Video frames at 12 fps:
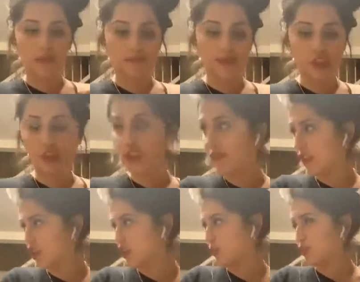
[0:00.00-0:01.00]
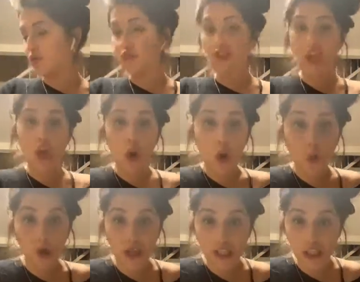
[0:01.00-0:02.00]
These are the vegetables.
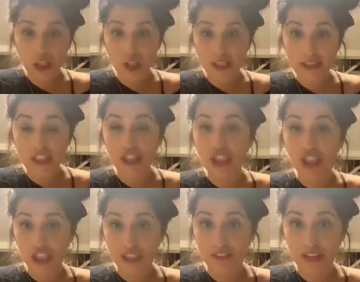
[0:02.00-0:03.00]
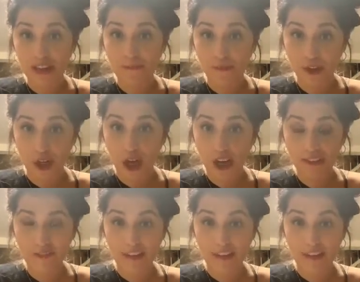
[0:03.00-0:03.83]
We're gonna look at the chicken that I forgot